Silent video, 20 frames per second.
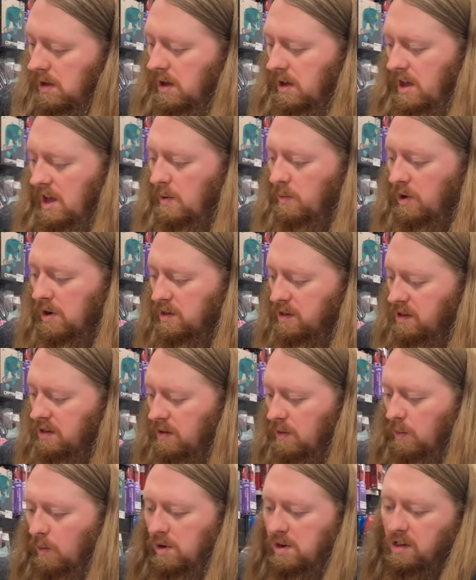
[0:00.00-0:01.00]
Yeah, what is
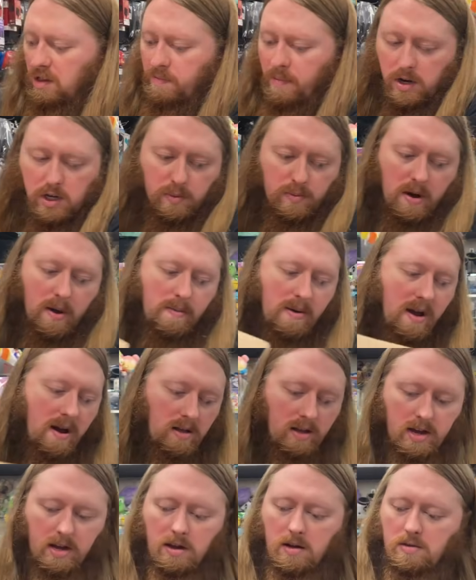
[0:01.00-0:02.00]
nice. what is SpongeBob now?
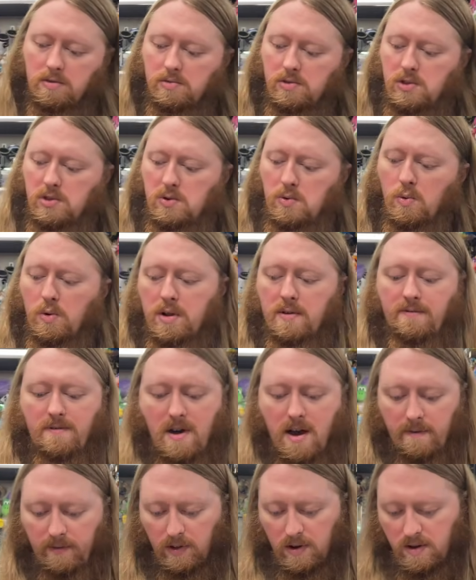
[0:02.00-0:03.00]
Like
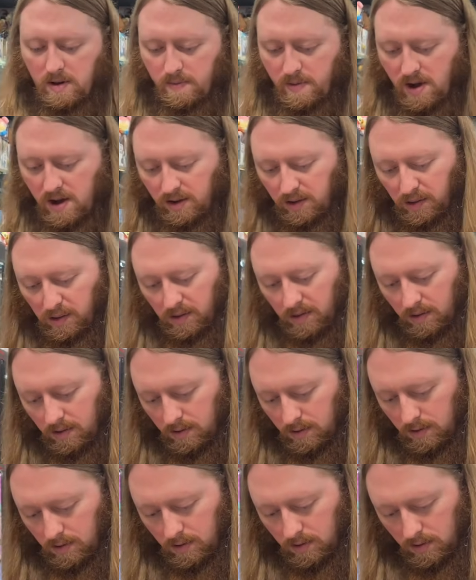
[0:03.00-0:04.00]
25, 30 bucks?
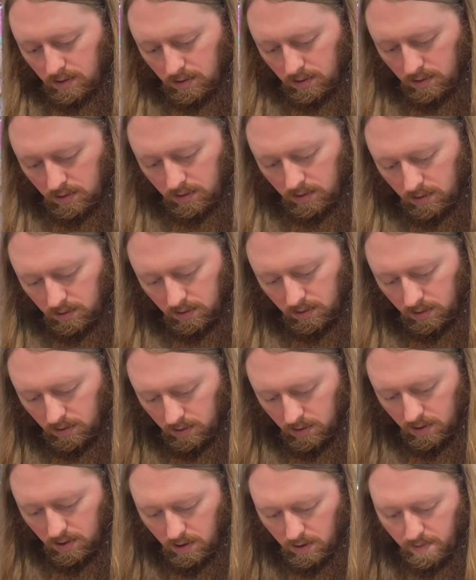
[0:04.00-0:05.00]
Yeah, I think
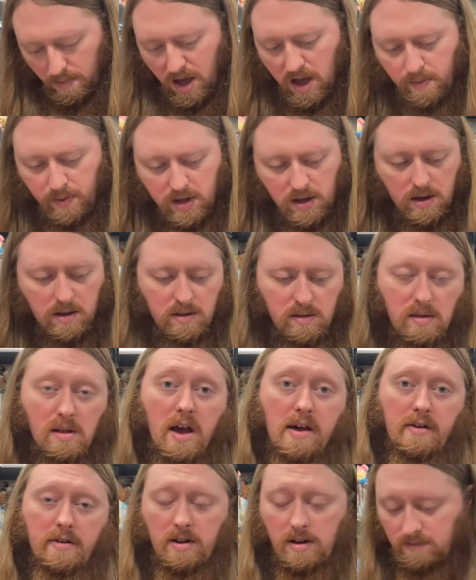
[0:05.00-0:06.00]
so. Maybe?
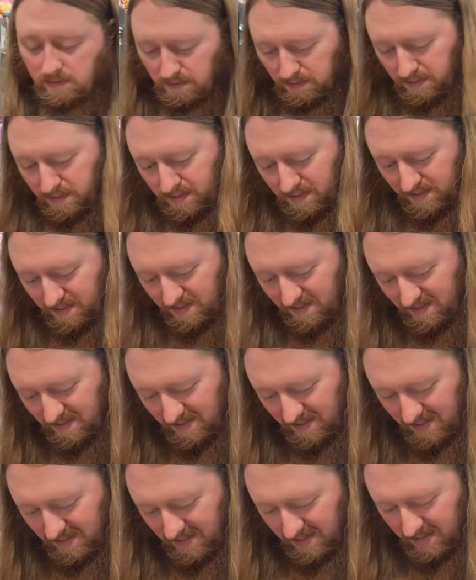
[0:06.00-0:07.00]
I don't know. Yeah, I
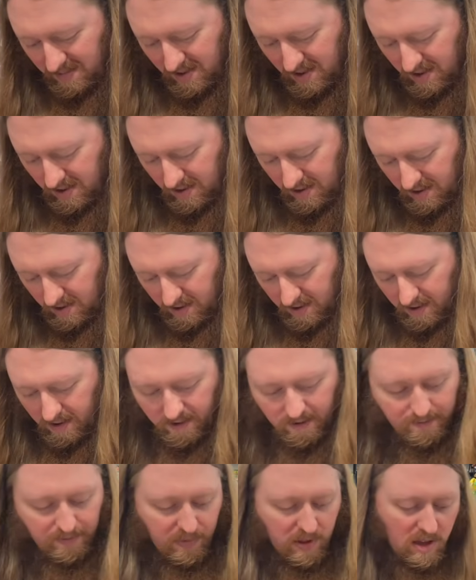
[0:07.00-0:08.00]
can't remember.
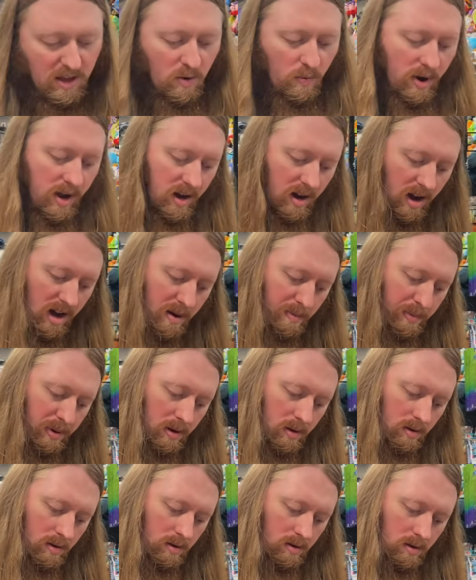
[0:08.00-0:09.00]
It went up
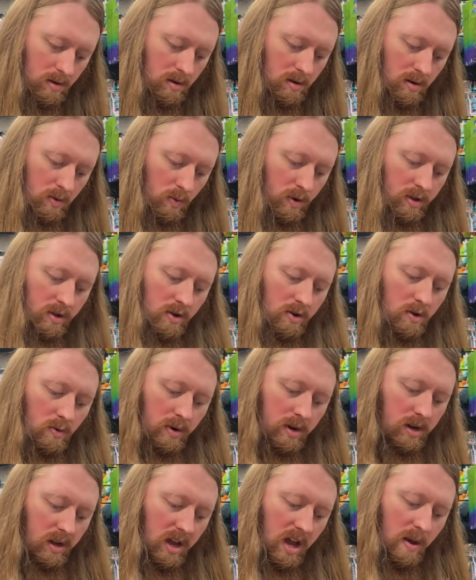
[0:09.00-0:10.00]
when the new
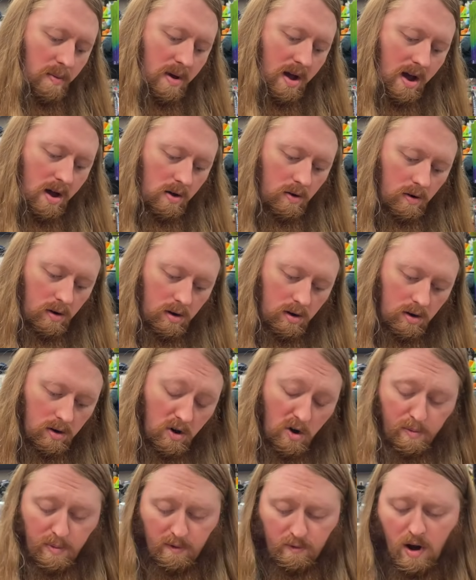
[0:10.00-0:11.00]
one came out,
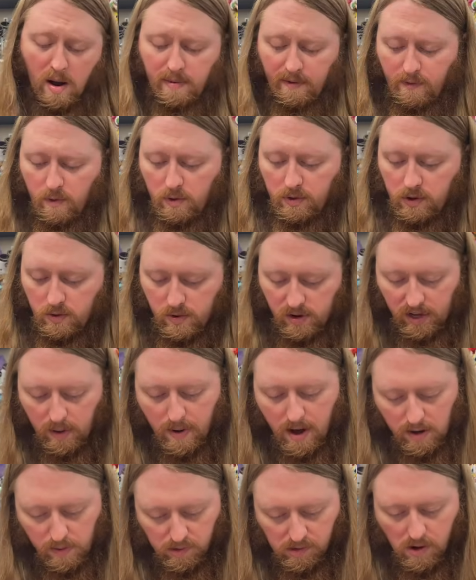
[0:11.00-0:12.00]
or but right before the new one came
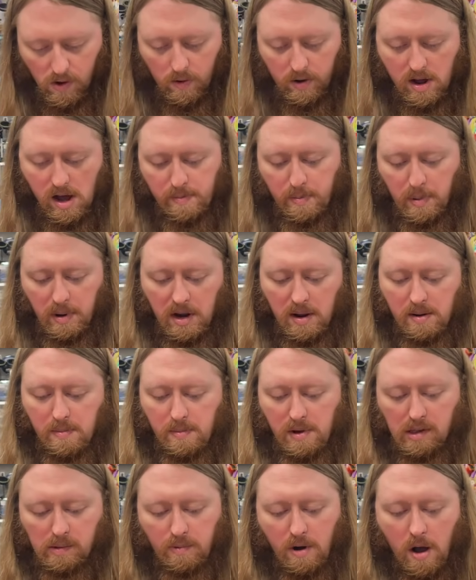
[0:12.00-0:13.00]
out, it was going up, but it
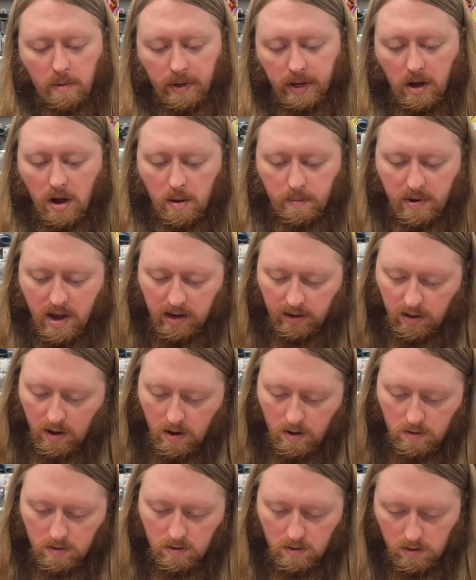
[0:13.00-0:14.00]
has probably gone back
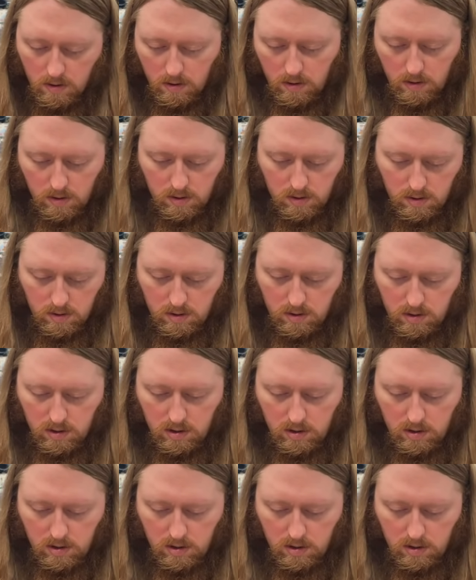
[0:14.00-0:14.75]
down. Probably.